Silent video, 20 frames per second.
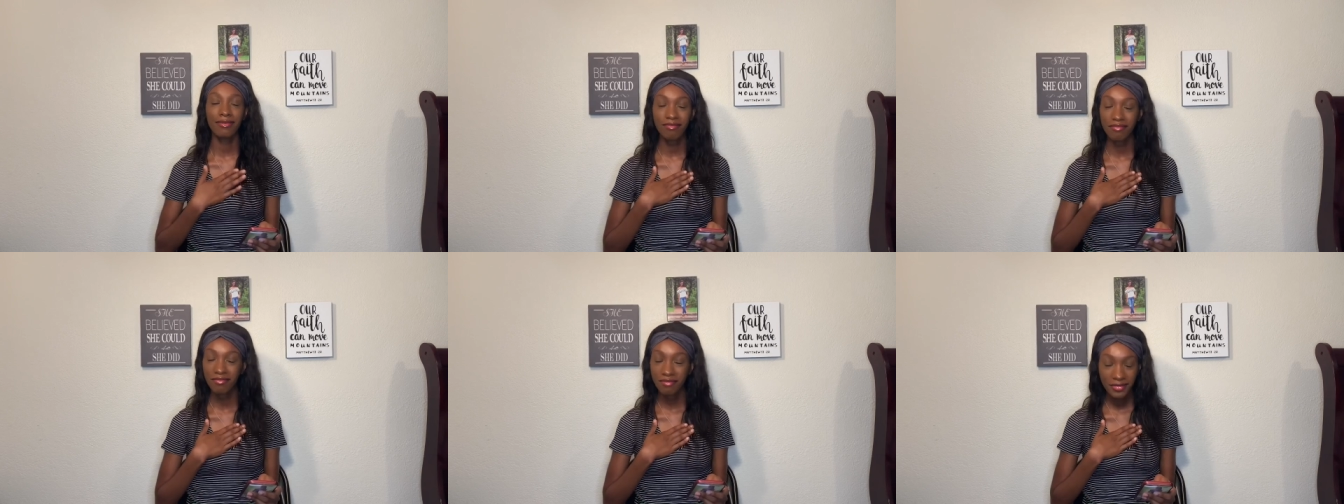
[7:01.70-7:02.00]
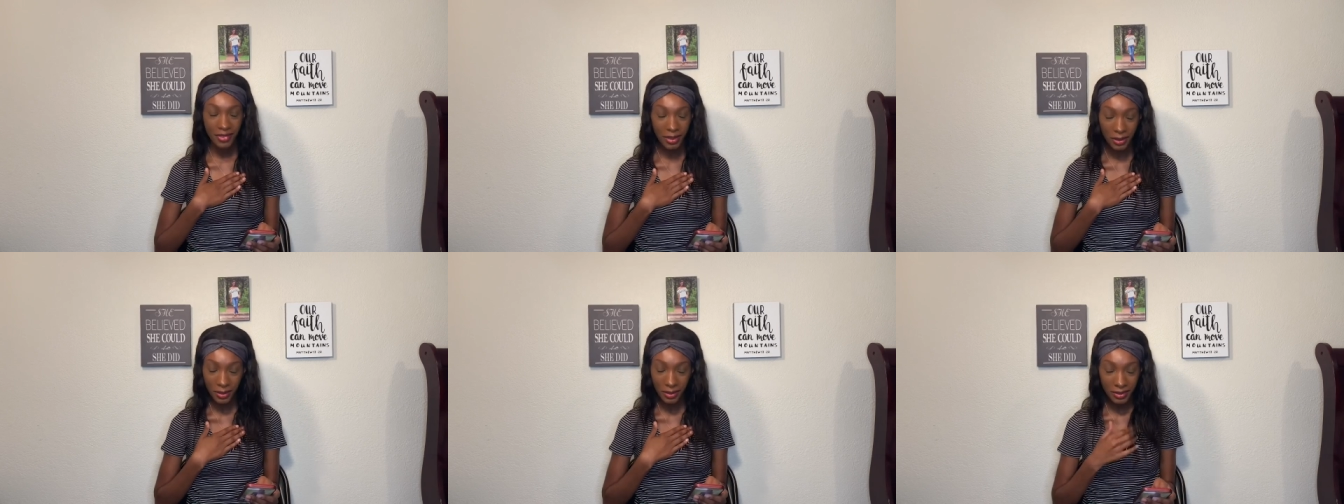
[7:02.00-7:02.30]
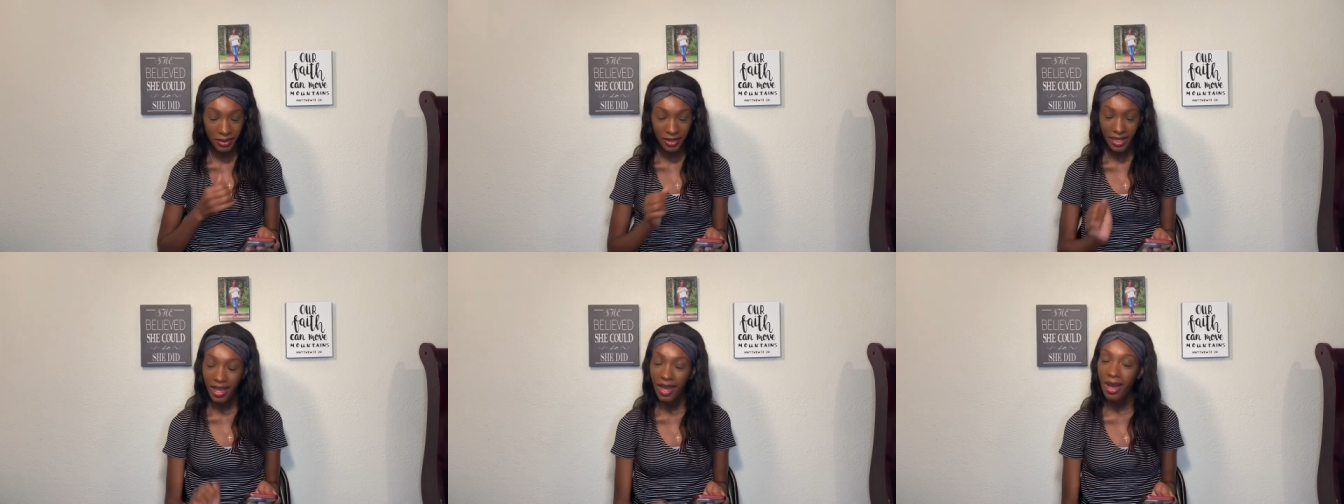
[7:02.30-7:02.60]
whew.
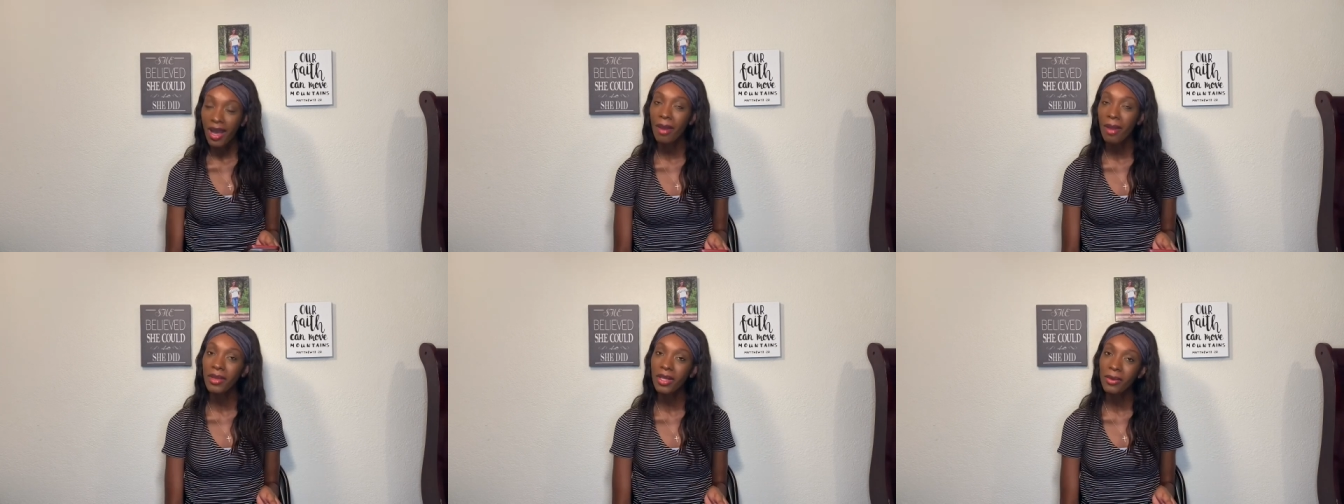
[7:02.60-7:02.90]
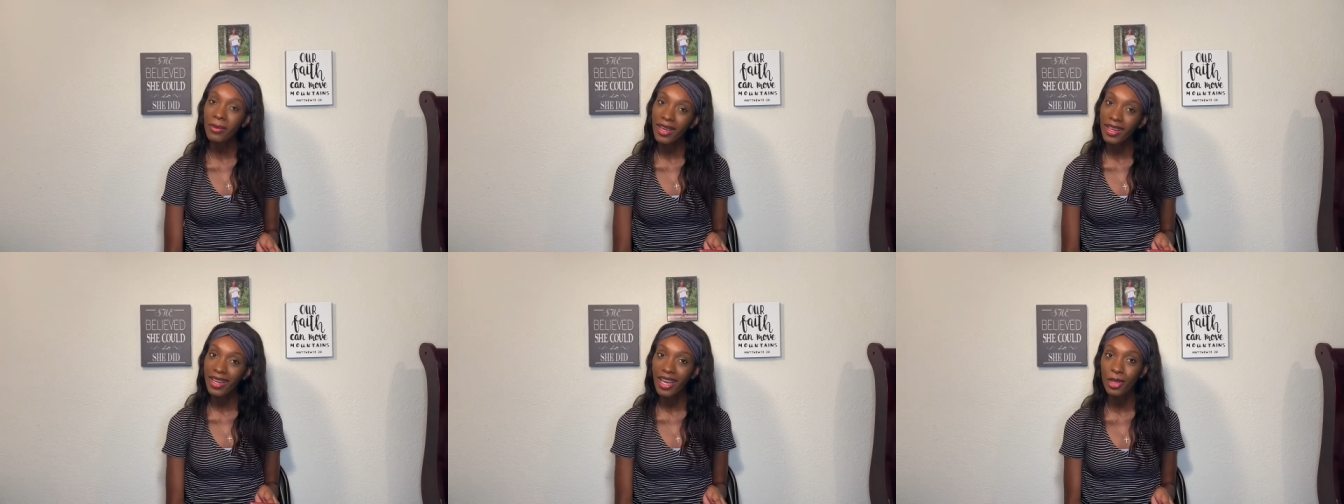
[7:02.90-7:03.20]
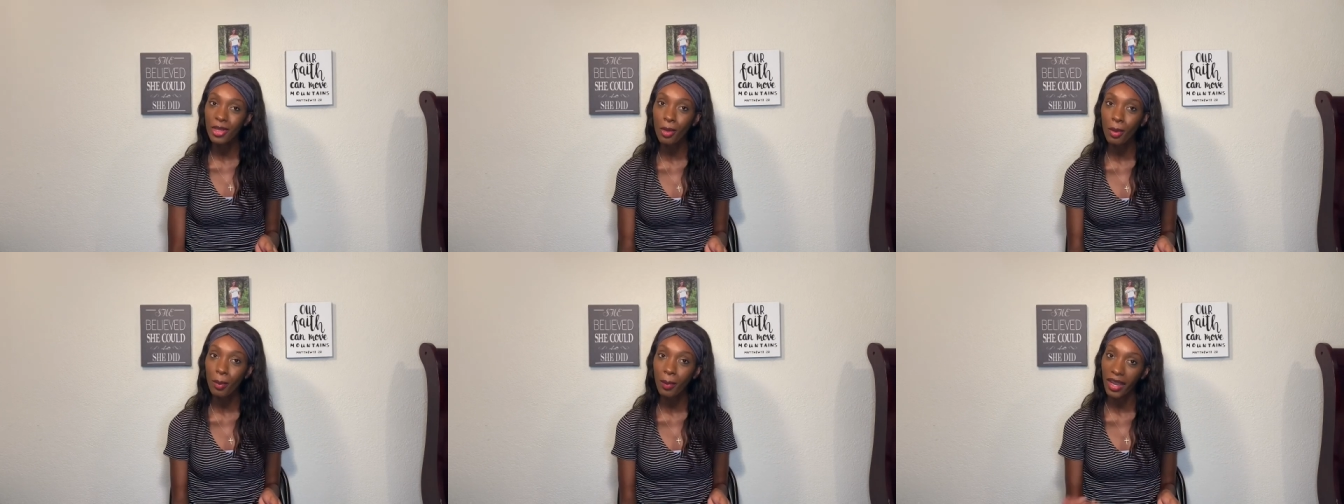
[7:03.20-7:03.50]
I mean, why not?
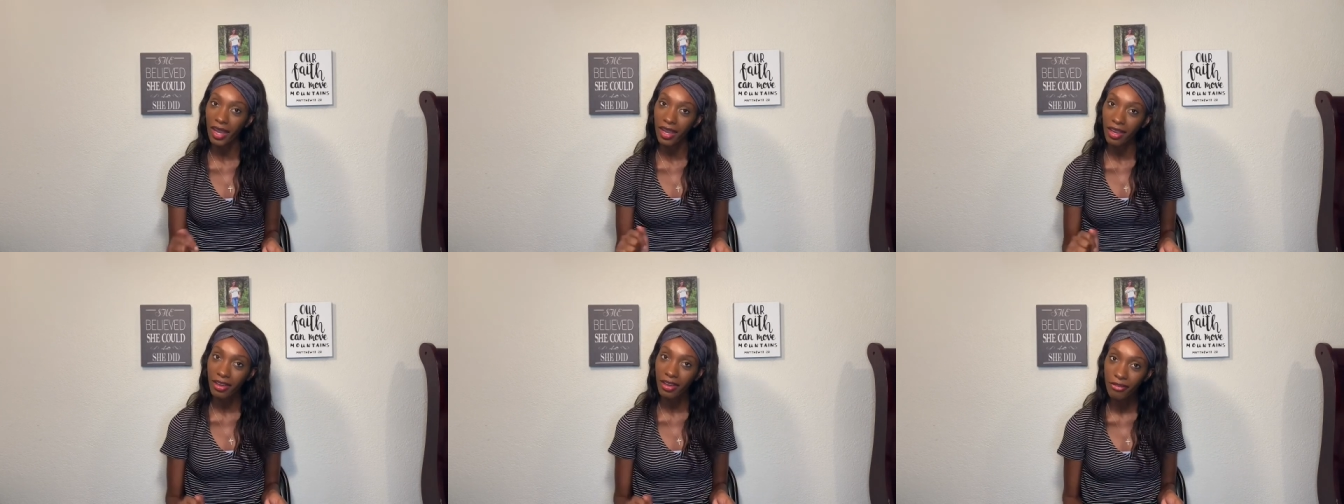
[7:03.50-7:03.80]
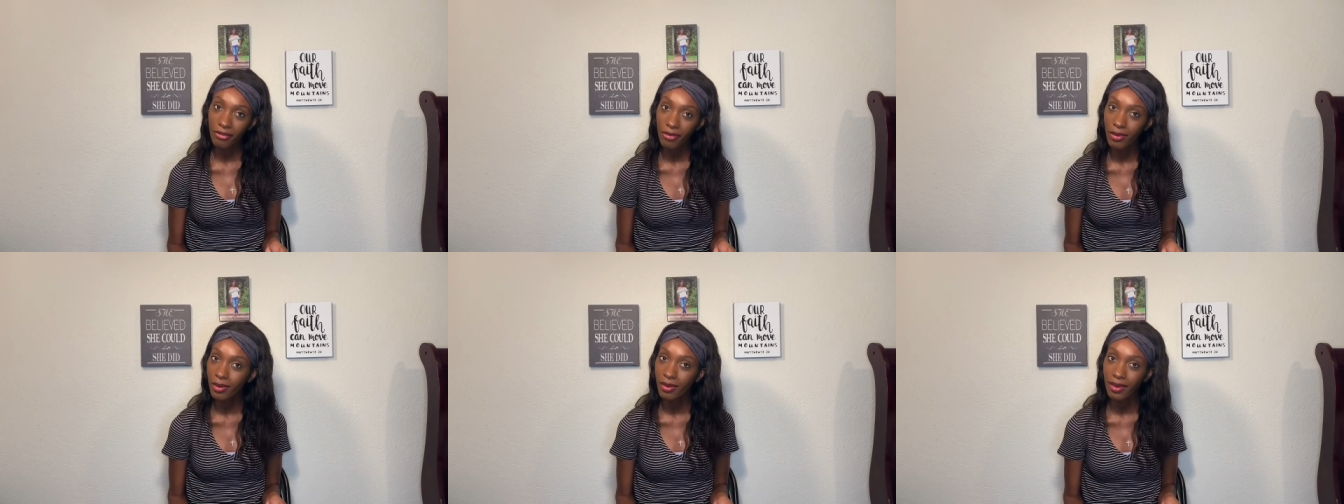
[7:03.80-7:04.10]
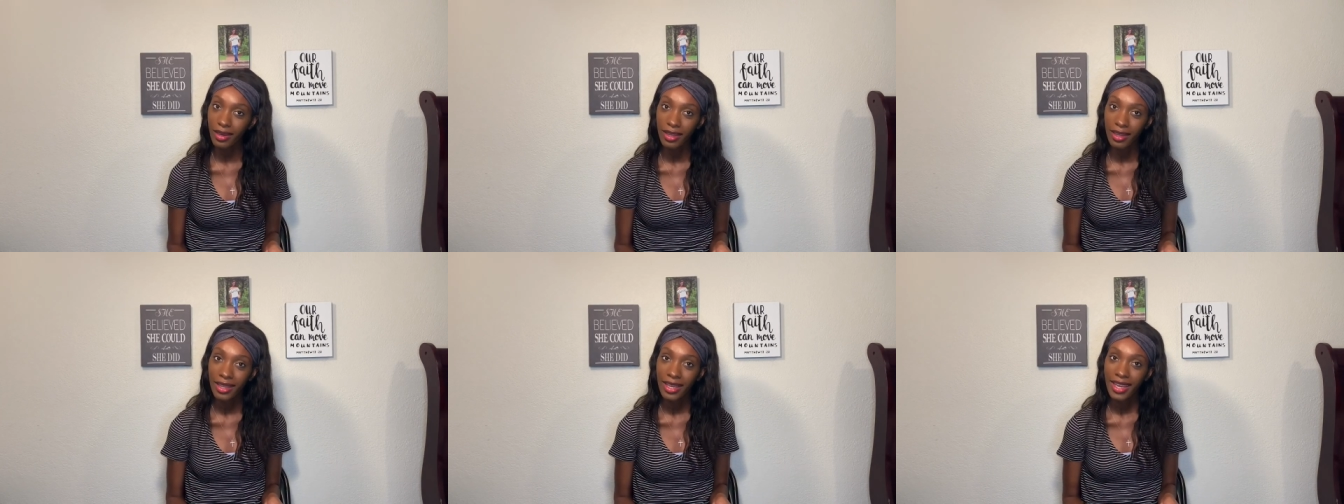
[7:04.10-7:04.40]
You're paying for it.